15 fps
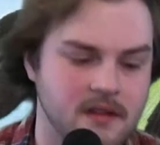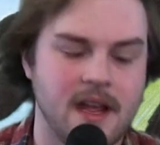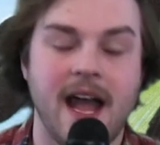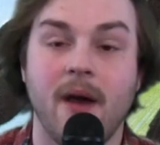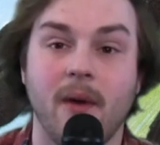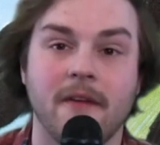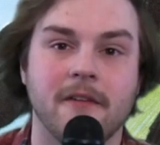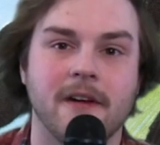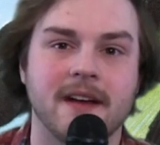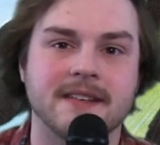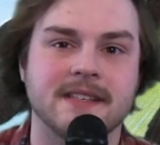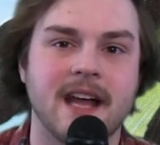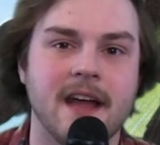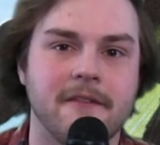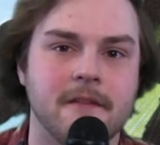However,
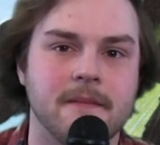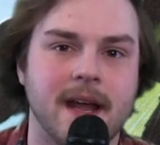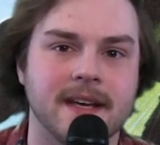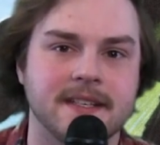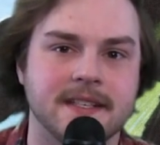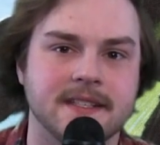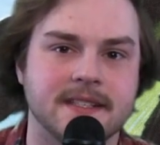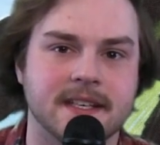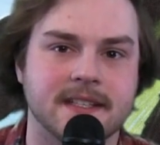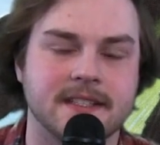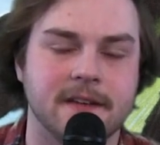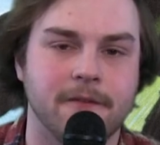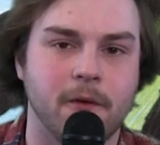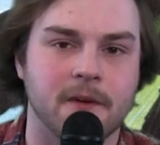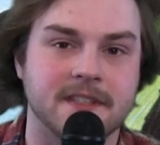aside from
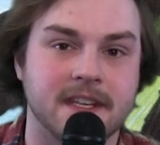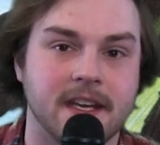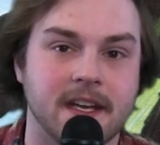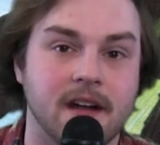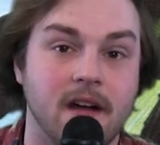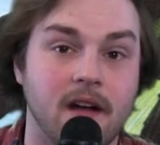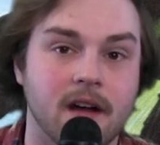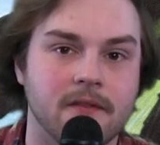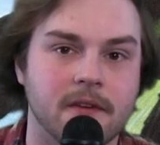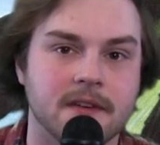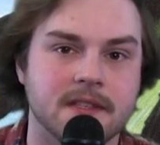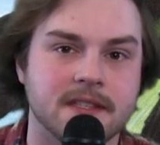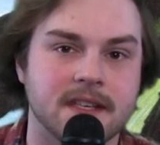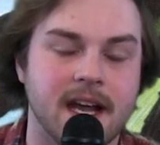1964's King Kong vs.